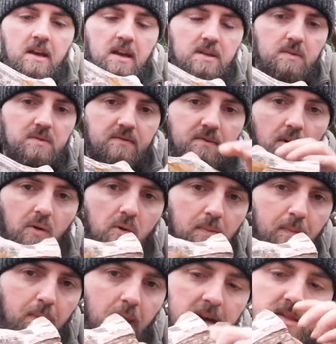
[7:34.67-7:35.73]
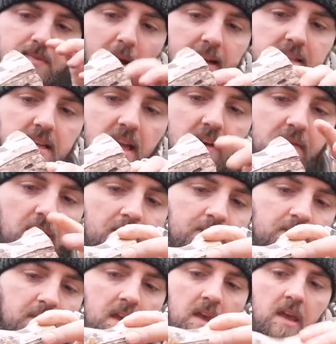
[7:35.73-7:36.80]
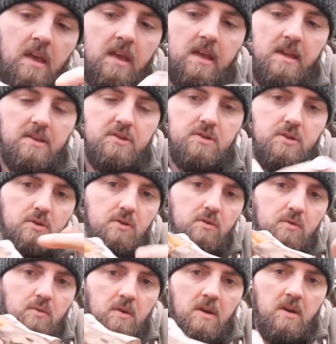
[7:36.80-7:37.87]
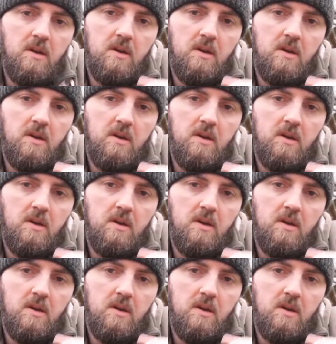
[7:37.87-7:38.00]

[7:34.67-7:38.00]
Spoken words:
is, once we've got it all placed back together, is to